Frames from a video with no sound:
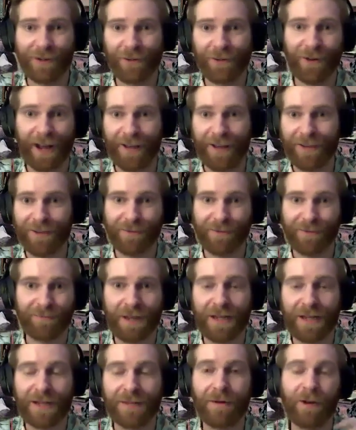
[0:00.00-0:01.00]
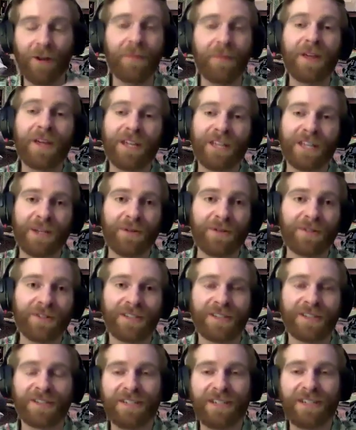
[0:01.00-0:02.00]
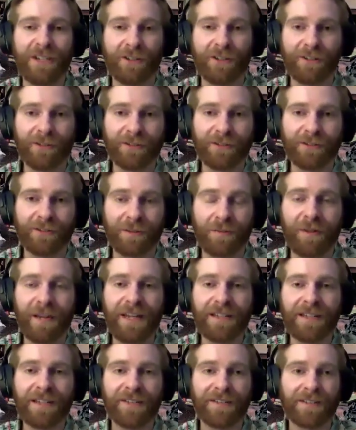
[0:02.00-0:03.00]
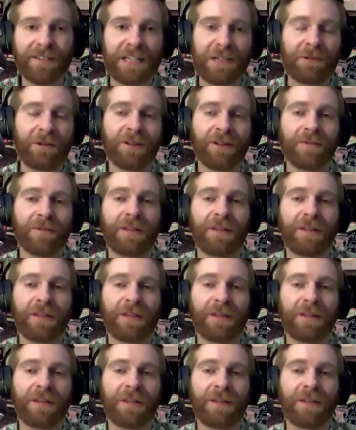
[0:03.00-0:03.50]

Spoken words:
all kinds of pandemonium, he was going to steal some paintings and take it with him.